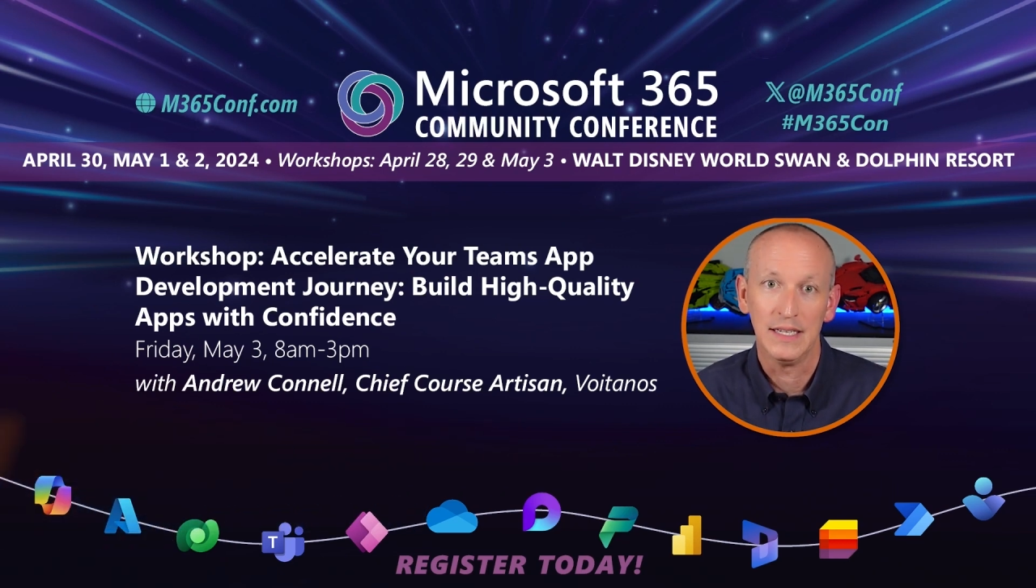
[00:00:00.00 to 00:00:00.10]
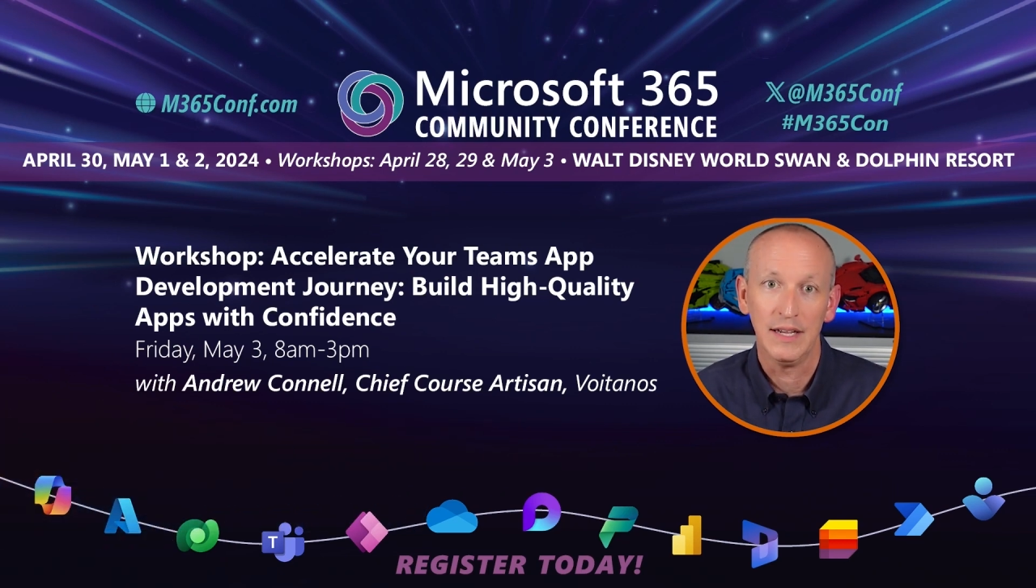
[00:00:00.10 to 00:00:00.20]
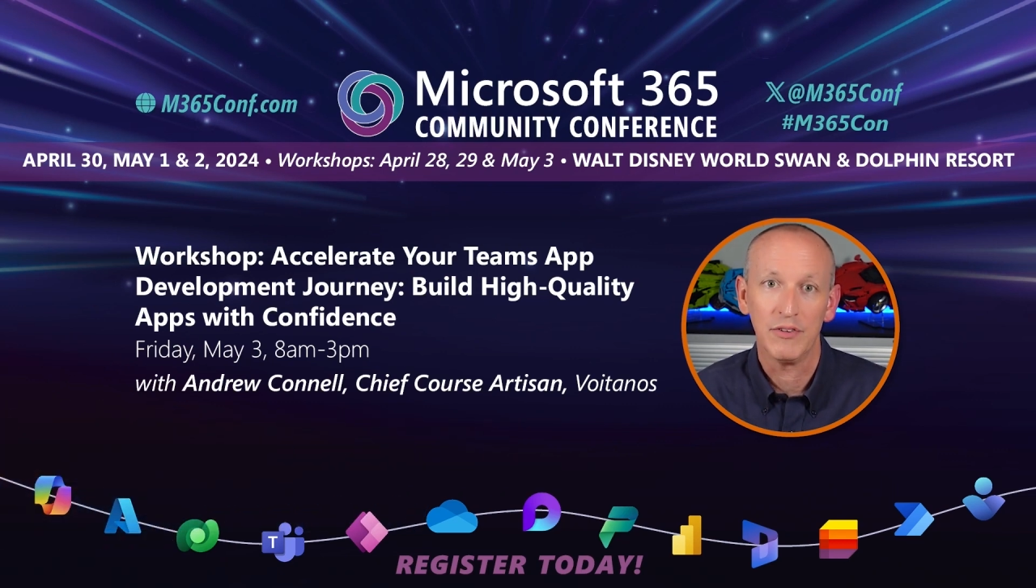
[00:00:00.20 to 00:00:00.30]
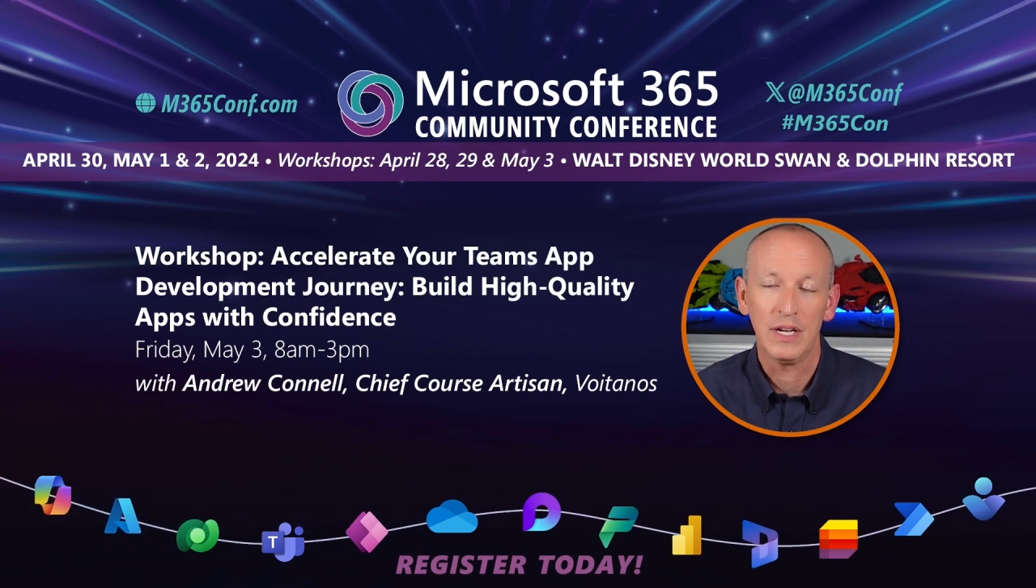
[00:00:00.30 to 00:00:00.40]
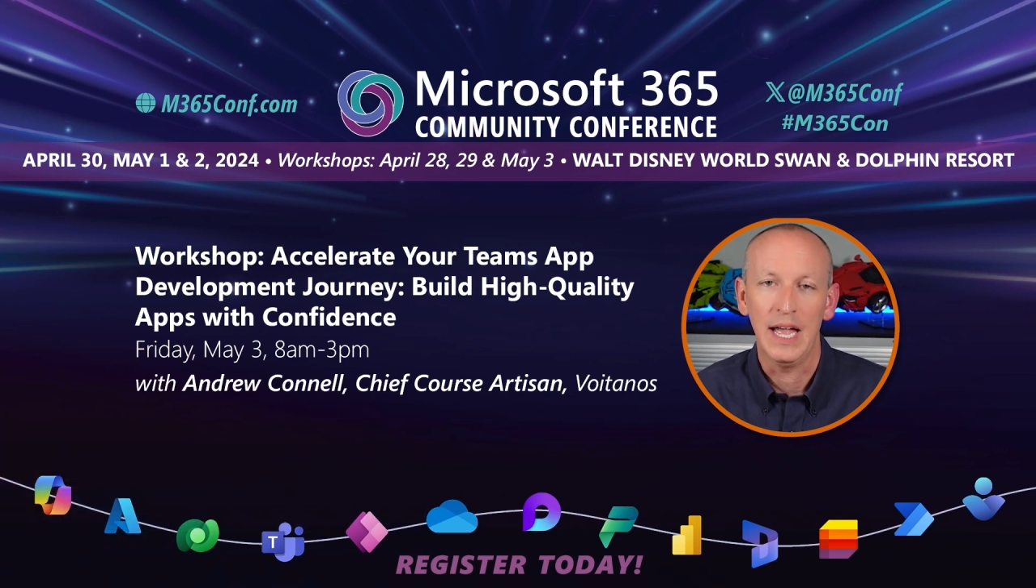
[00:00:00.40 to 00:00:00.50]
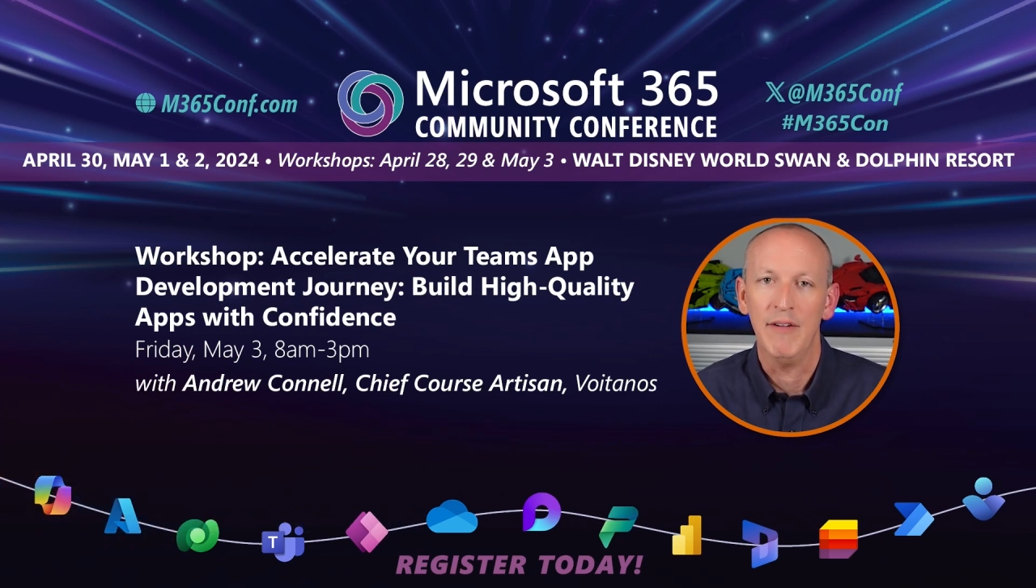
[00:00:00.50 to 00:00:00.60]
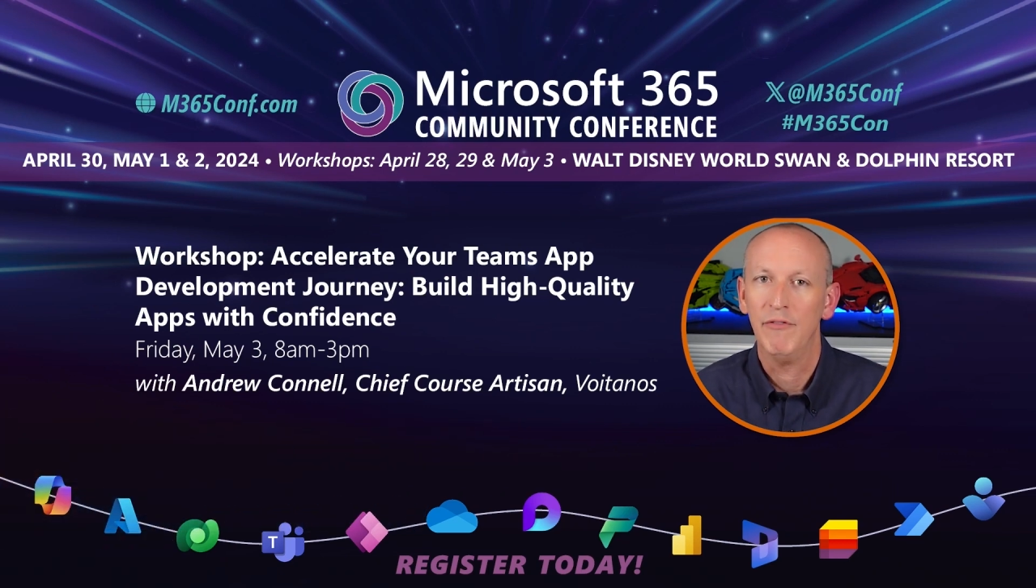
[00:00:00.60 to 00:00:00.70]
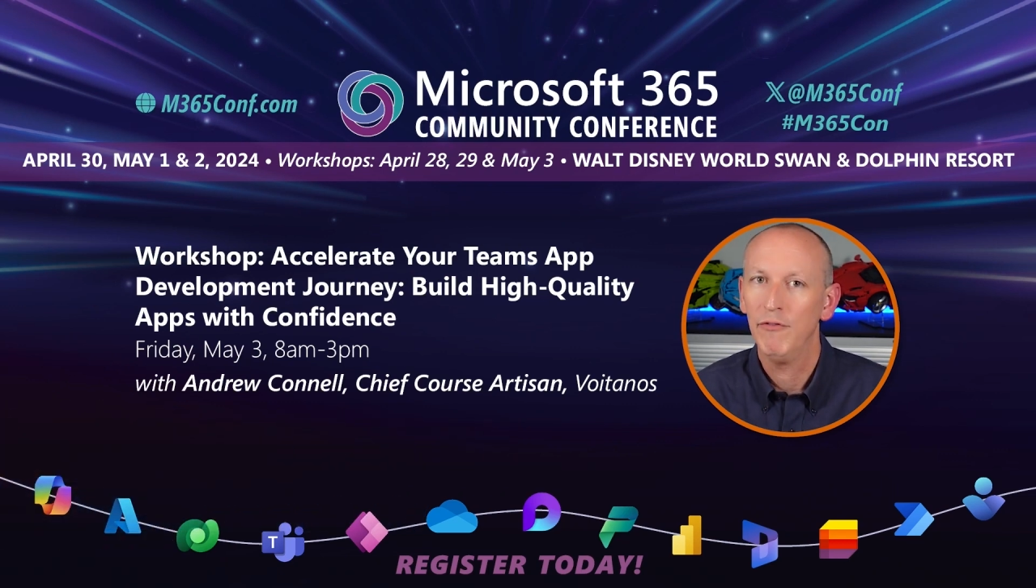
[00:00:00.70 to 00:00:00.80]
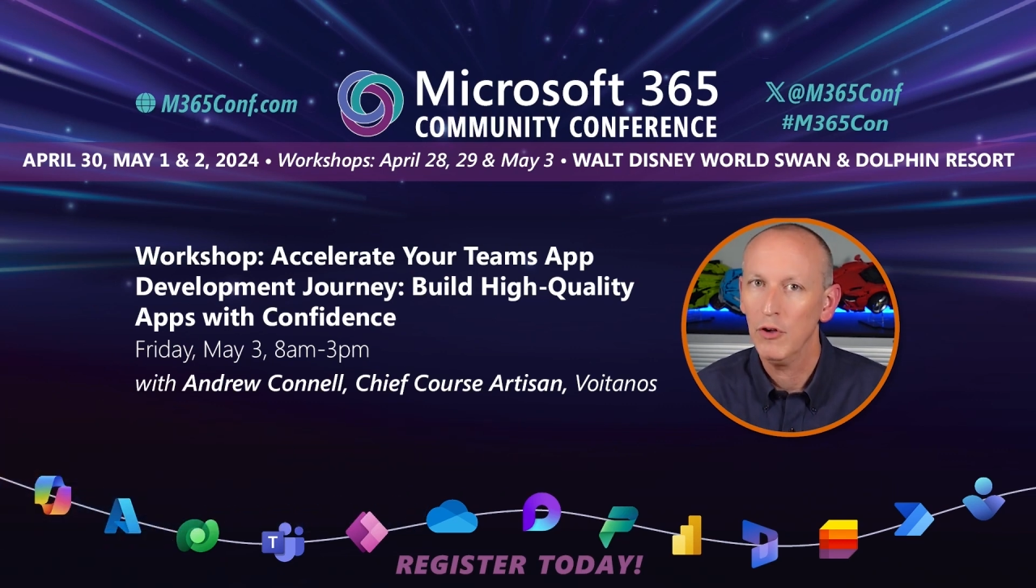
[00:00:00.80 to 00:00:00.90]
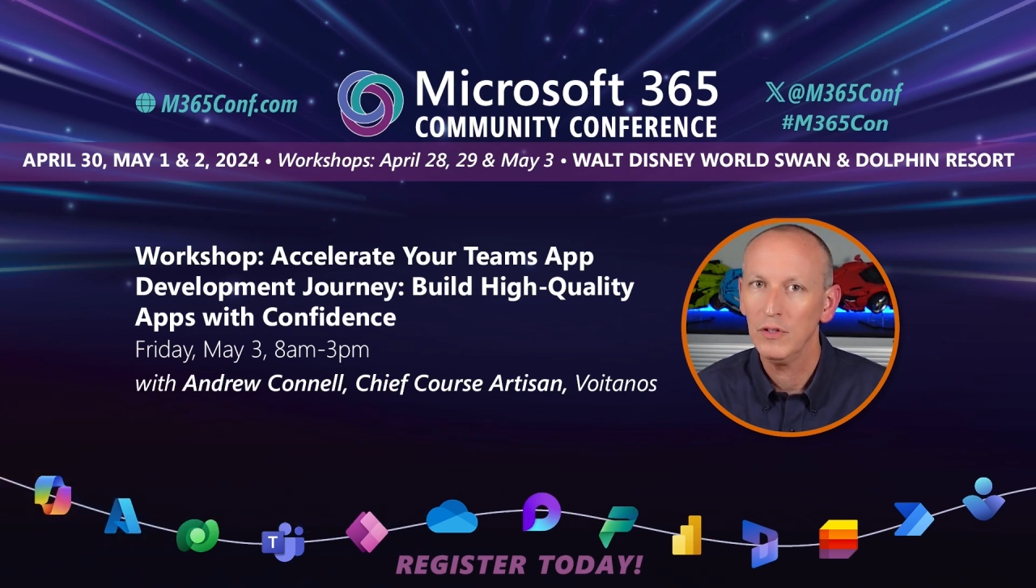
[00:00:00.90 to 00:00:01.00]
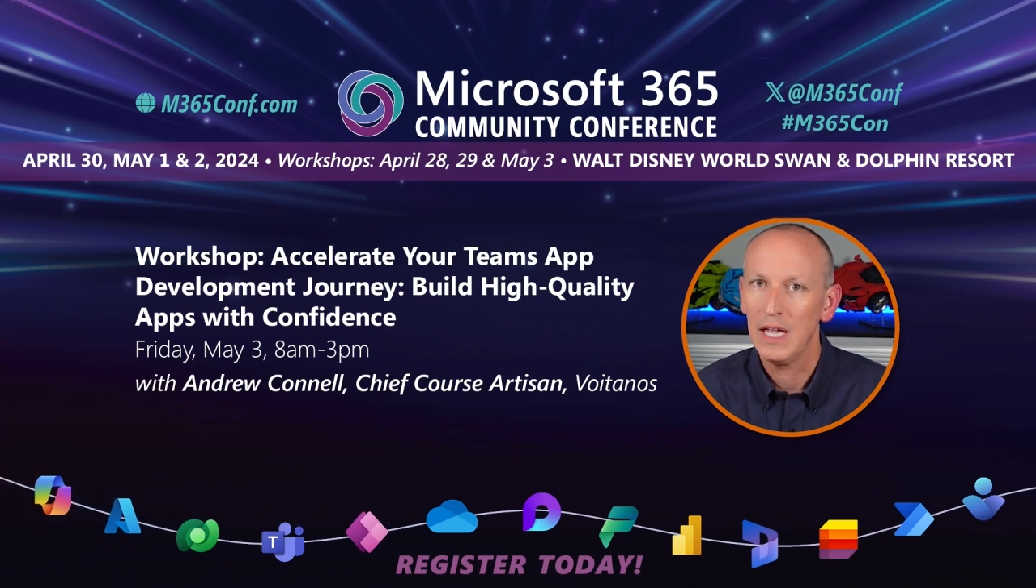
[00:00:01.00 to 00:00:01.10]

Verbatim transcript: delivering a full